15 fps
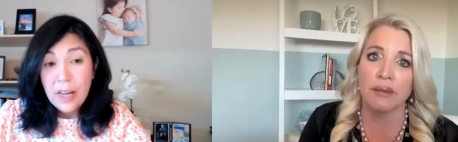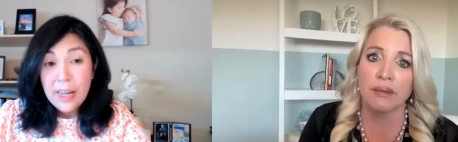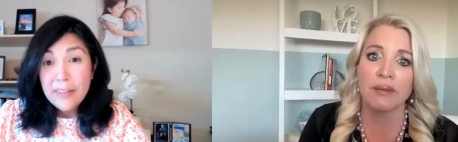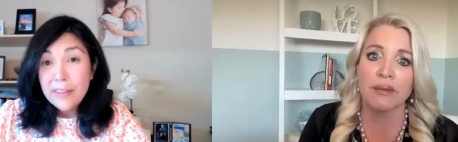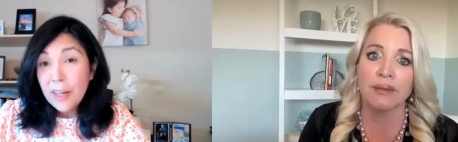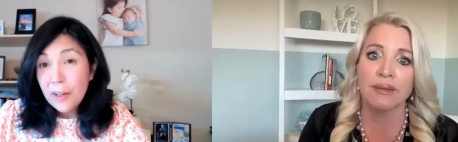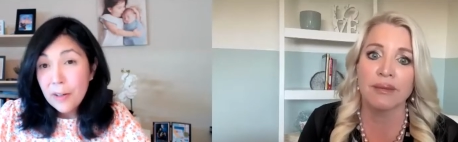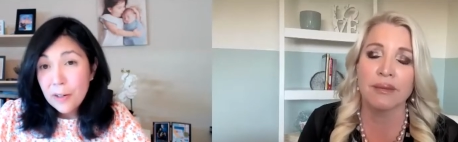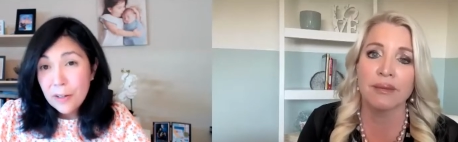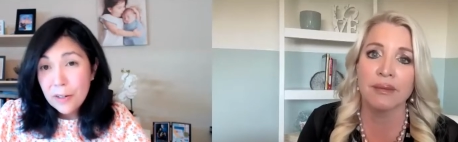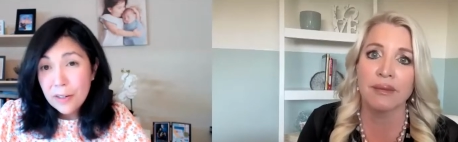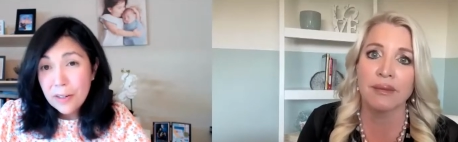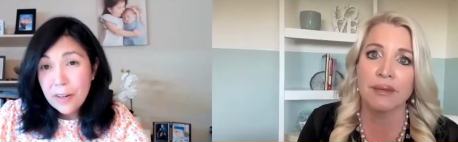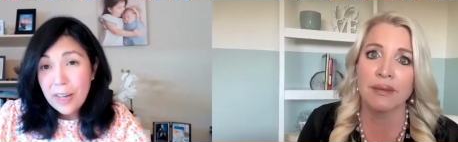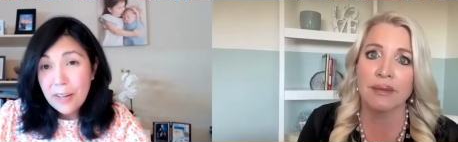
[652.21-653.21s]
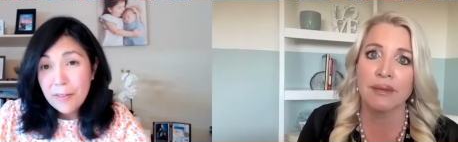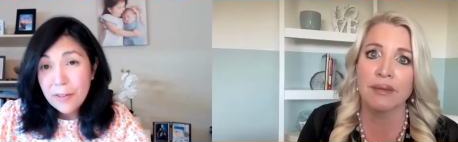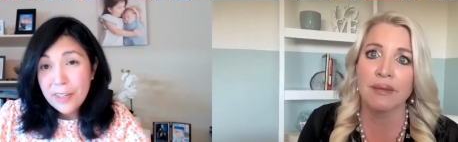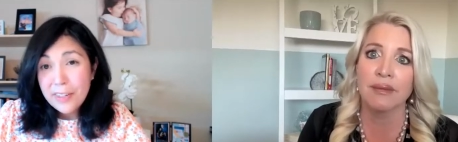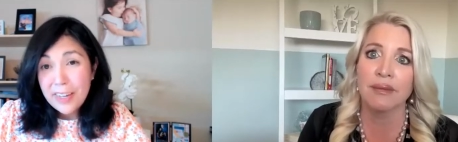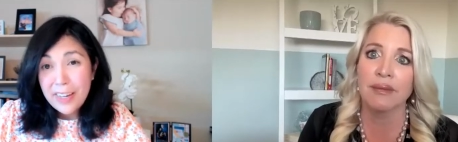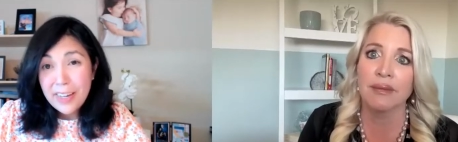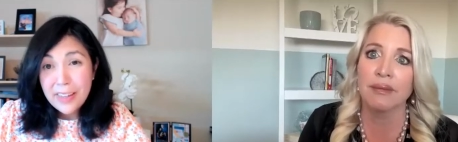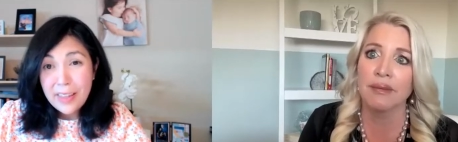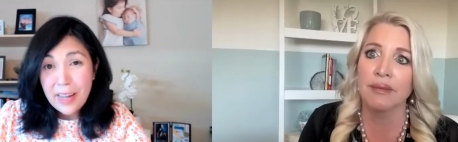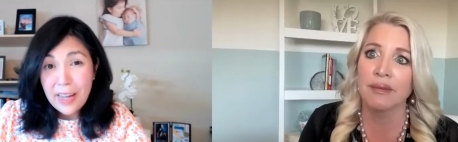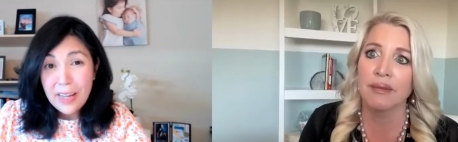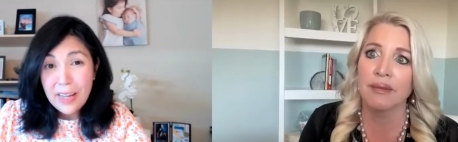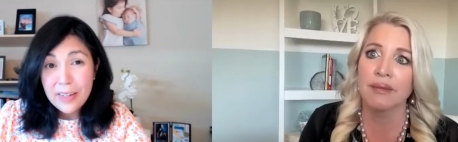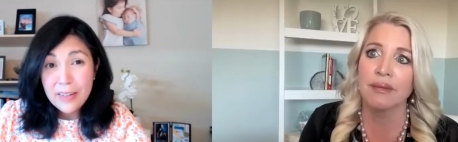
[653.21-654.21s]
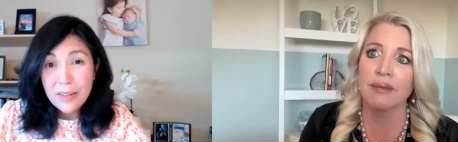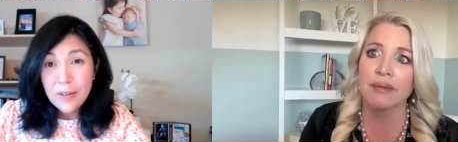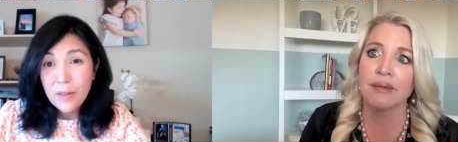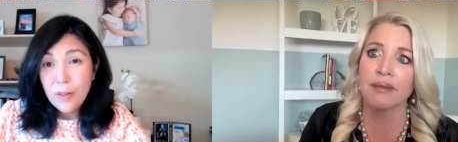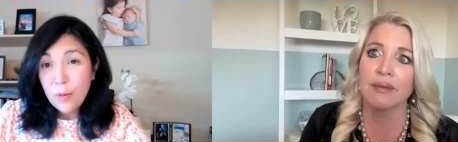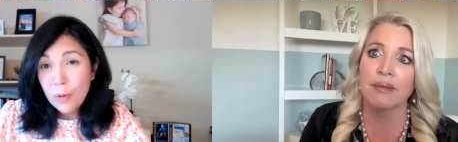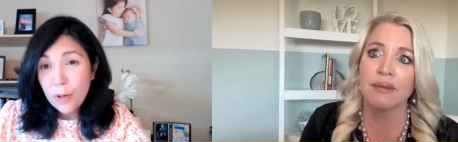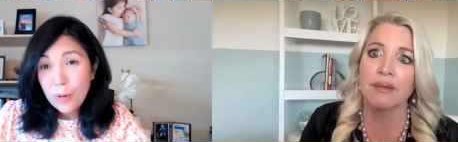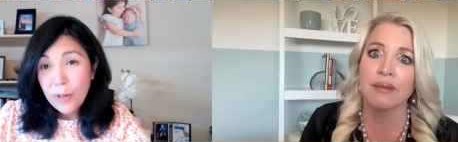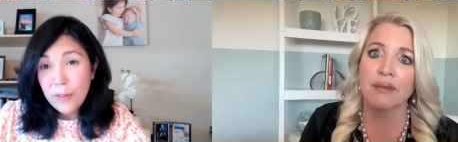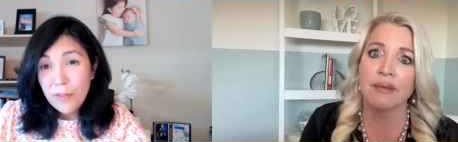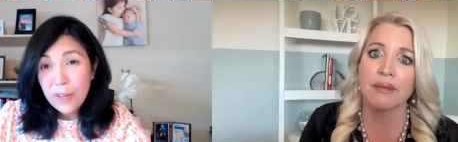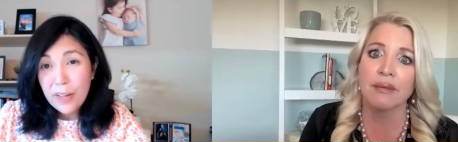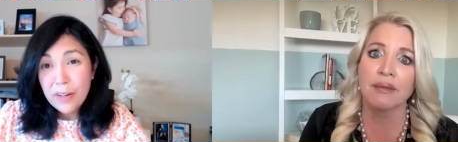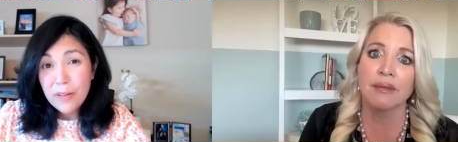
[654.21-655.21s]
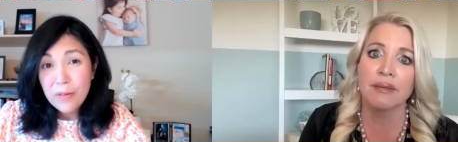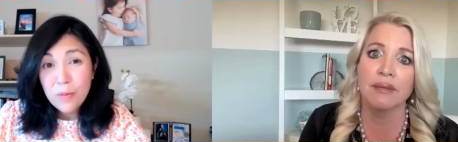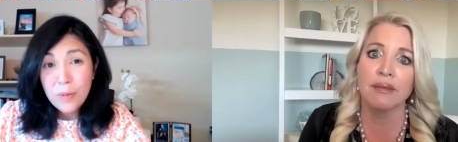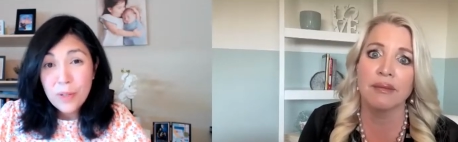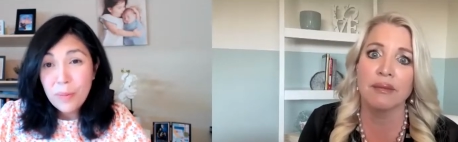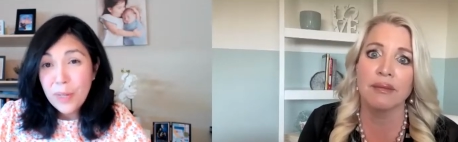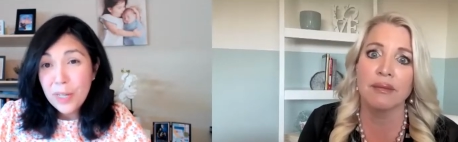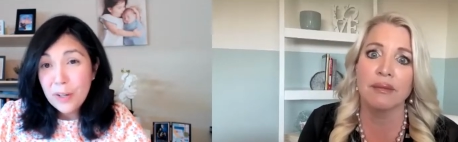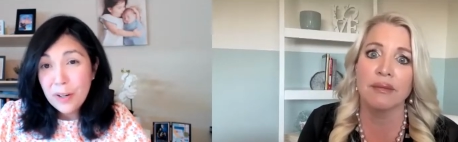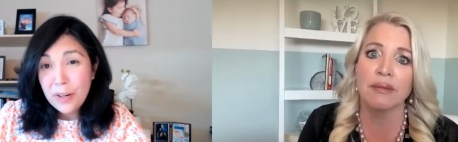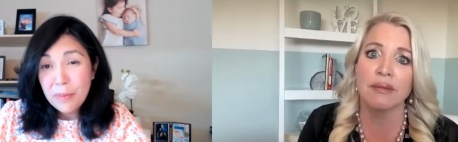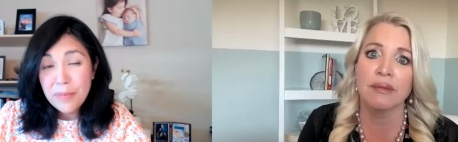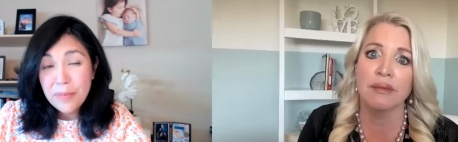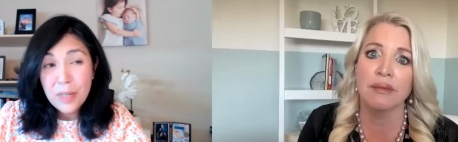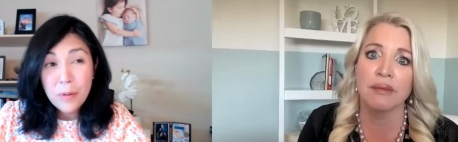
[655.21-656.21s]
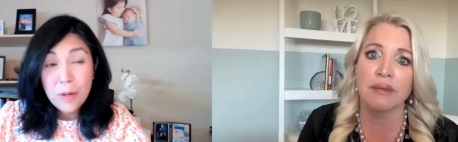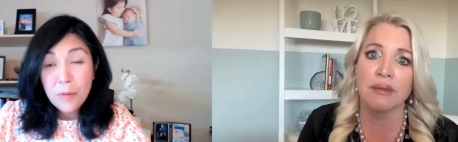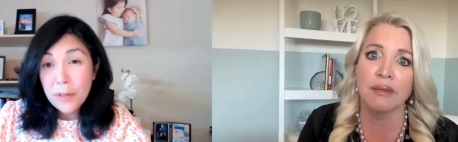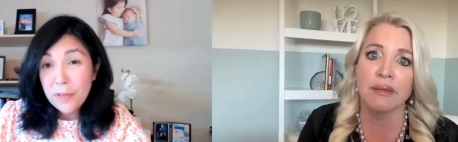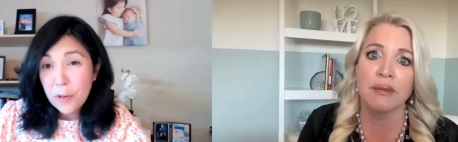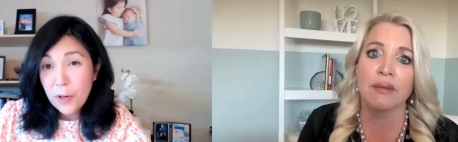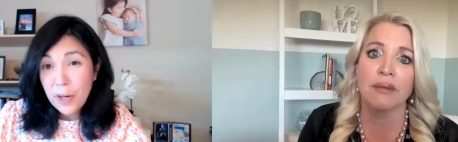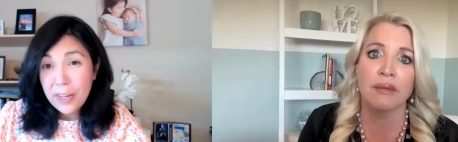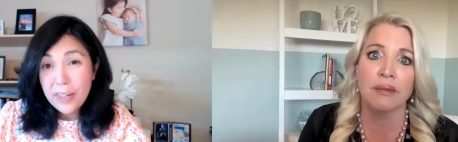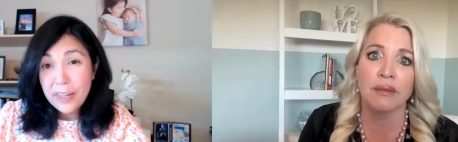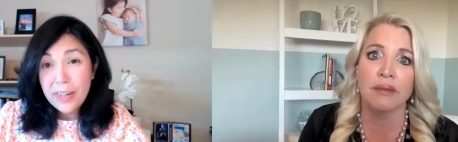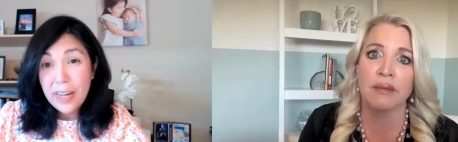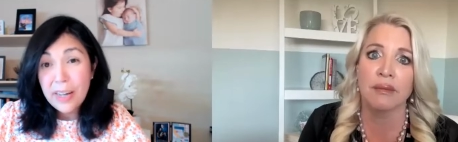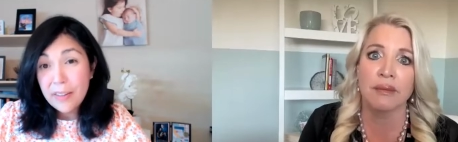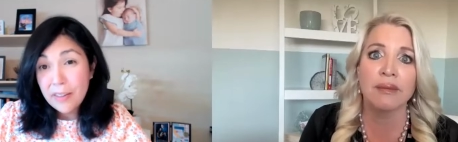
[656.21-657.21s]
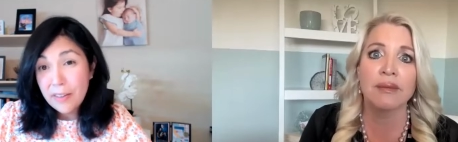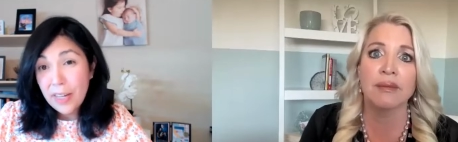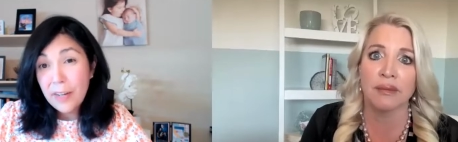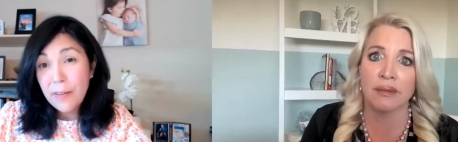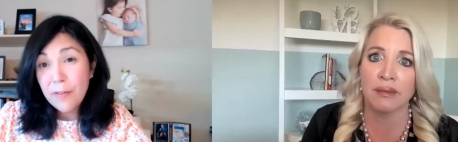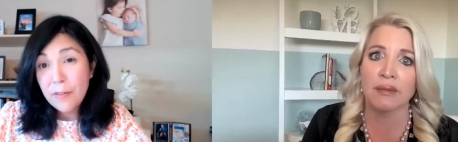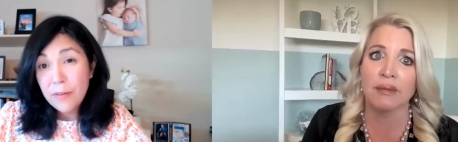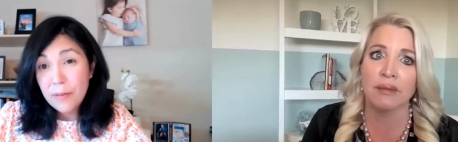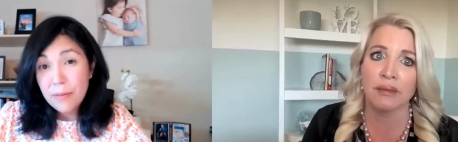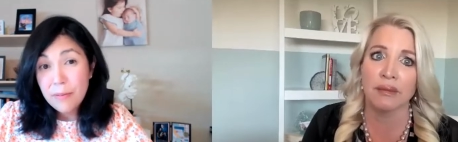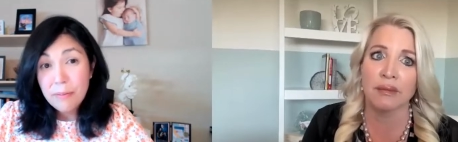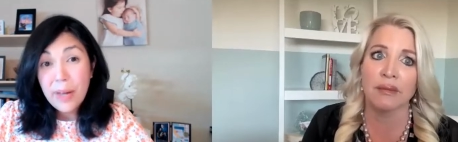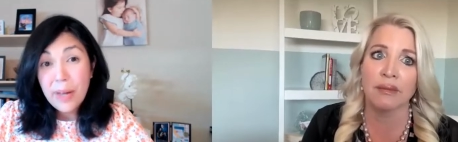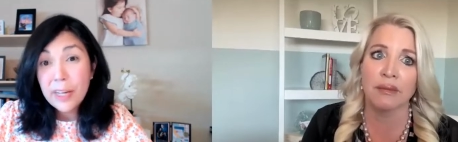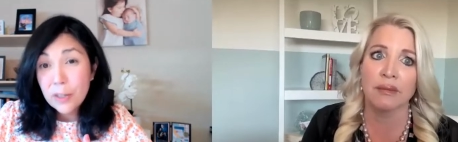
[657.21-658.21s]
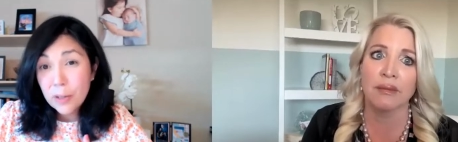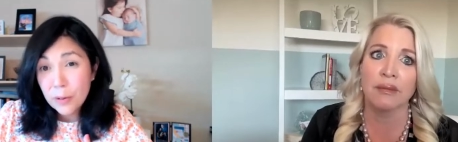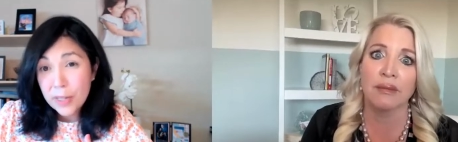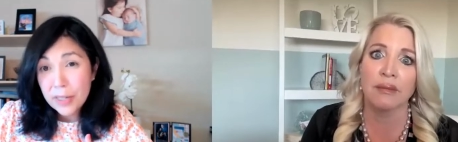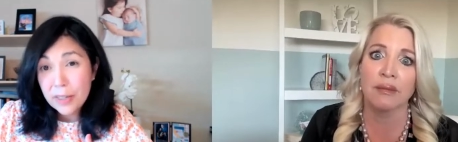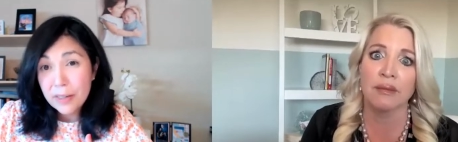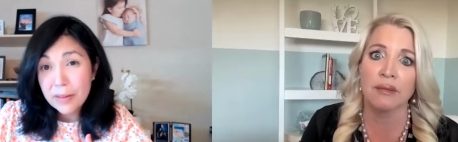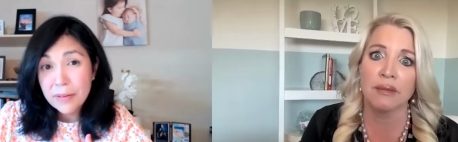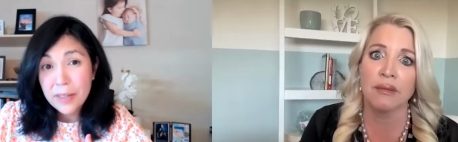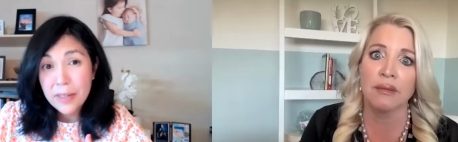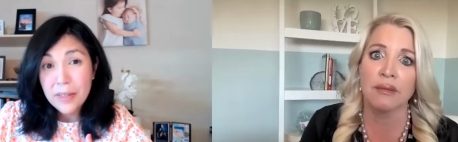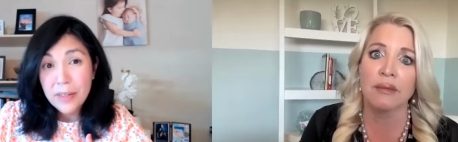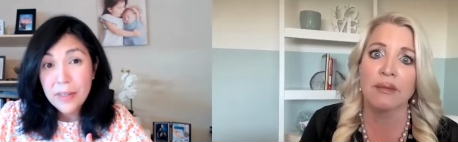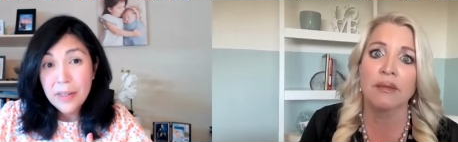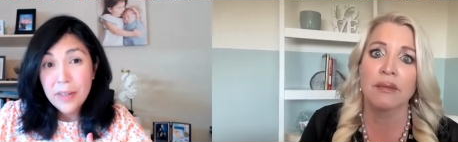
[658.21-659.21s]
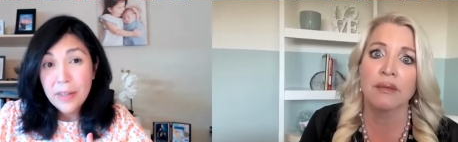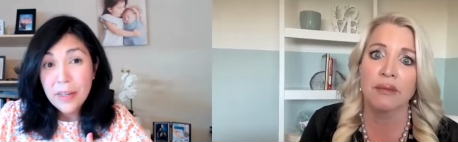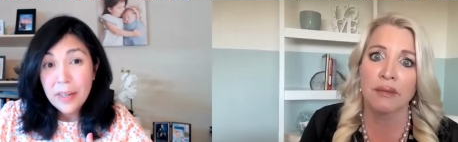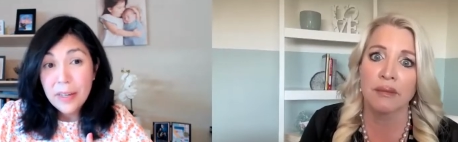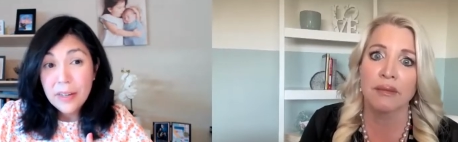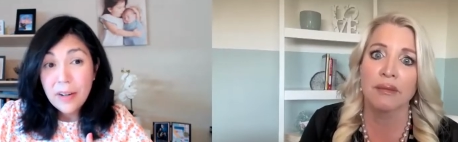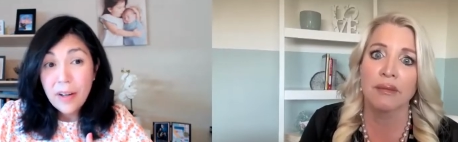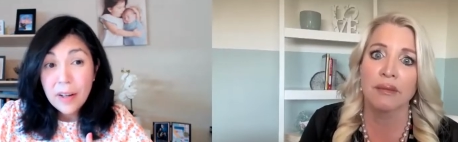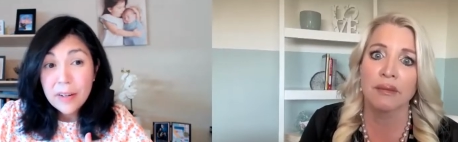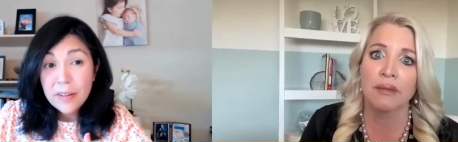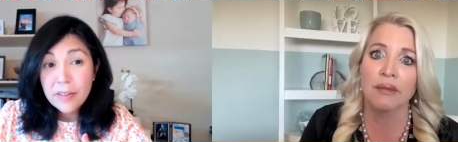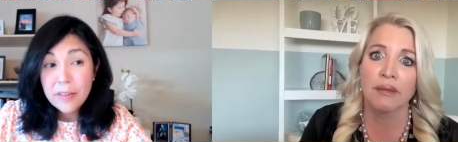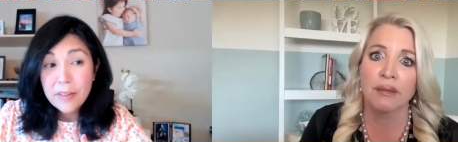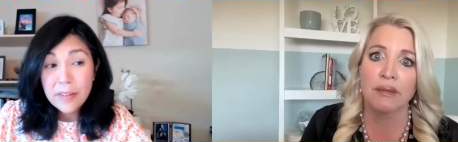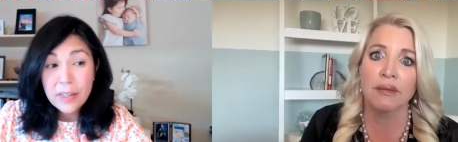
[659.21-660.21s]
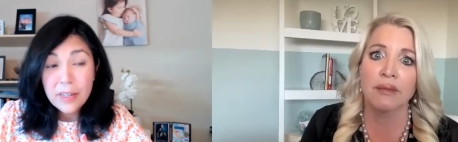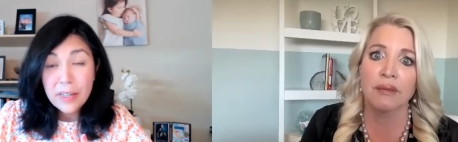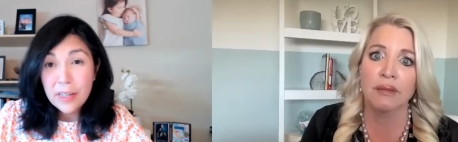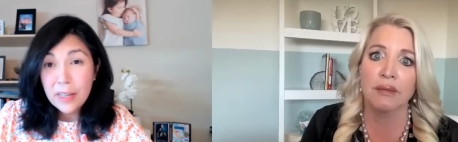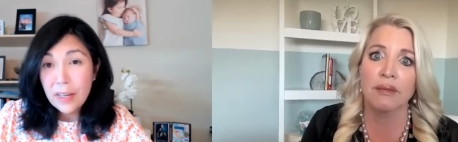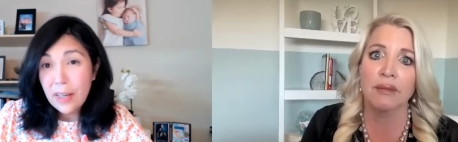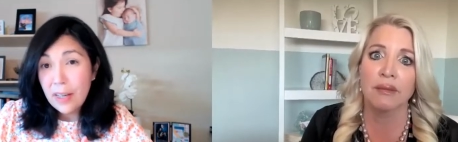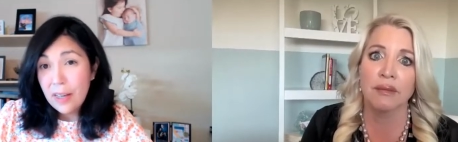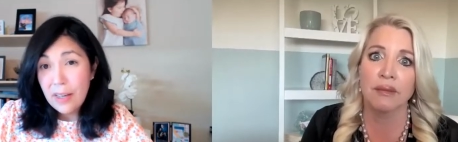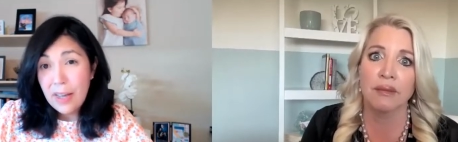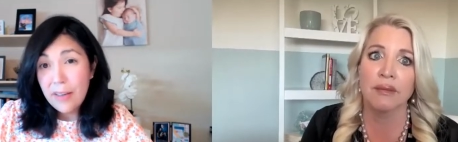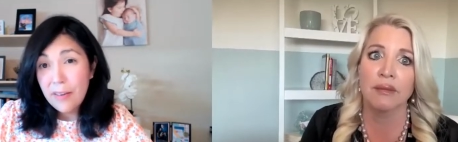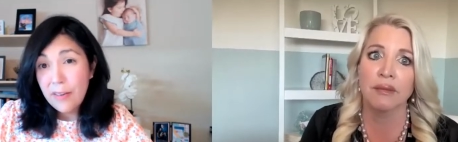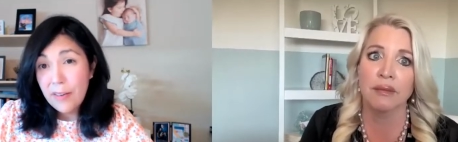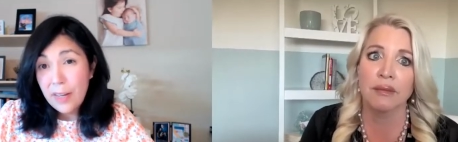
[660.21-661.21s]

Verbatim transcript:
Speaker 1: I tell her every day that the work we've done with Pink Coat MD, what we've created, has saved my career and honestly has